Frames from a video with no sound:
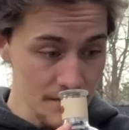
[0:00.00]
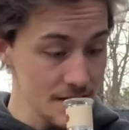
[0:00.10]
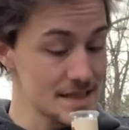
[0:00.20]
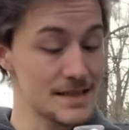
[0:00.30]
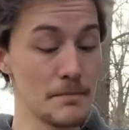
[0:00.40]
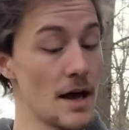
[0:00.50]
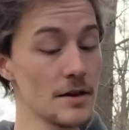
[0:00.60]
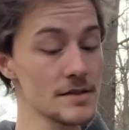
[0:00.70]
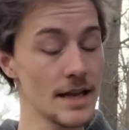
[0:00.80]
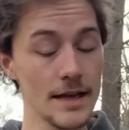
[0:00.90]

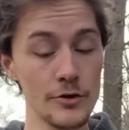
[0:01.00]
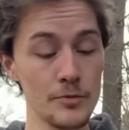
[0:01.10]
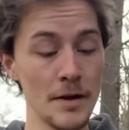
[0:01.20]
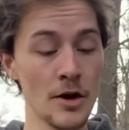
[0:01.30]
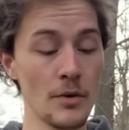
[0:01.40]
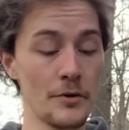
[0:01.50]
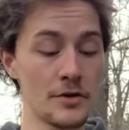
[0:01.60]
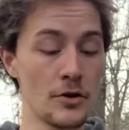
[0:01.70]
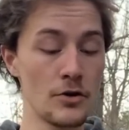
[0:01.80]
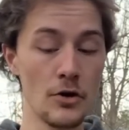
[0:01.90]
Smells like it would pair well with
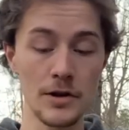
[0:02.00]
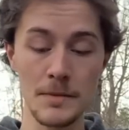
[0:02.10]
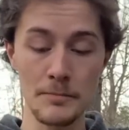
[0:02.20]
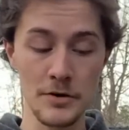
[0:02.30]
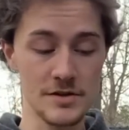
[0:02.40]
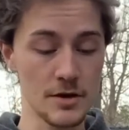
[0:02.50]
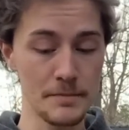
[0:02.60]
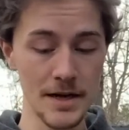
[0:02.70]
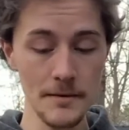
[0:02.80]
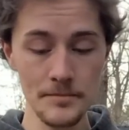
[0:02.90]
Coca-Cola in my personal
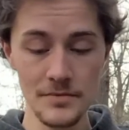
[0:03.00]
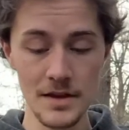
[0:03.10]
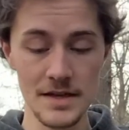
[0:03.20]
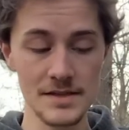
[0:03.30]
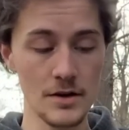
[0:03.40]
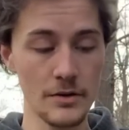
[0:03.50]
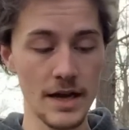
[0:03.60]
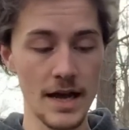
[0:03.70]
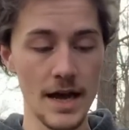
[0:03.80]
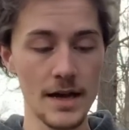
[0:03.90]
opinion. Let's go
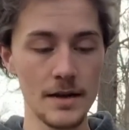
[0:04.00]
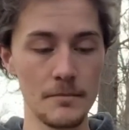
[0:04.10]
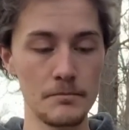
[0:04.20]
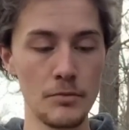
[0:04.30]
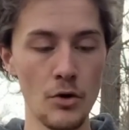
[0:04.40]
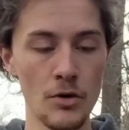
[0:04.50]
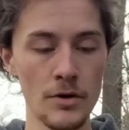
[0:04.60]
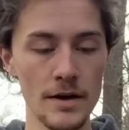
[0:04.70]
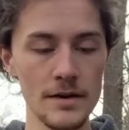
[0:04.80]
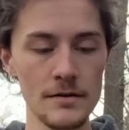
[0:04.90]
ahead and pour
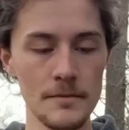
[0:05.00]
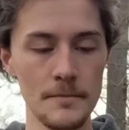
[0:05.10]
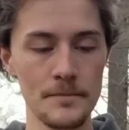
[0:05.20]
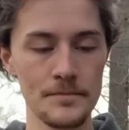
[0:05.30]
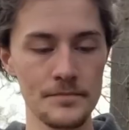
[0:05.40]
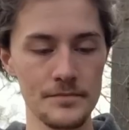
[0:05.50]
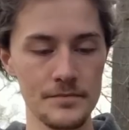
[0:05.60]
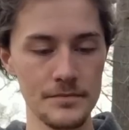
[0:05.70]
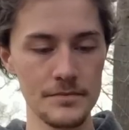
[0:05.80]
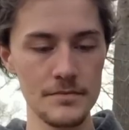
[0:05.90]
her in.
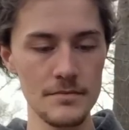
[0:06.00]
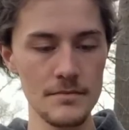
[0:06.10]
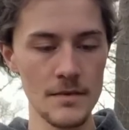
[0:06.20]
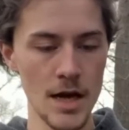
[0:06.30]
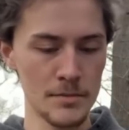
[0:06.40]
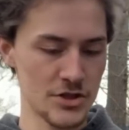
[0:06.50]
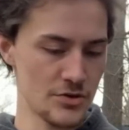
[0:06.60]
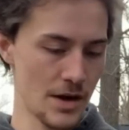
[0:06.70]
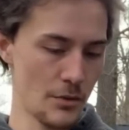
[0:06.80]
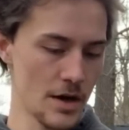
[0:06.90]
How much do
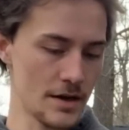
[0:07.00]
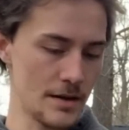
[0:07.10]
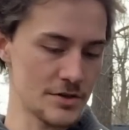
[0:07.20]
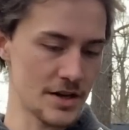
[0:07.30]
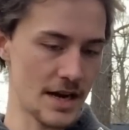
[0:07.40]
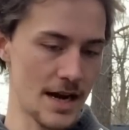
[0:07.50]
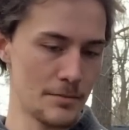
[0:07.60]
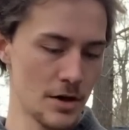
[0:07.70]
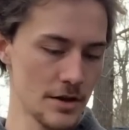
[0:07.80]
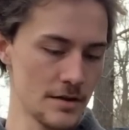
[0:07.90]
I want? I'm just going to
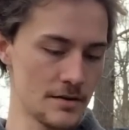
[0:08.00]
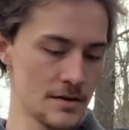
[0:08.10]
eyeball it.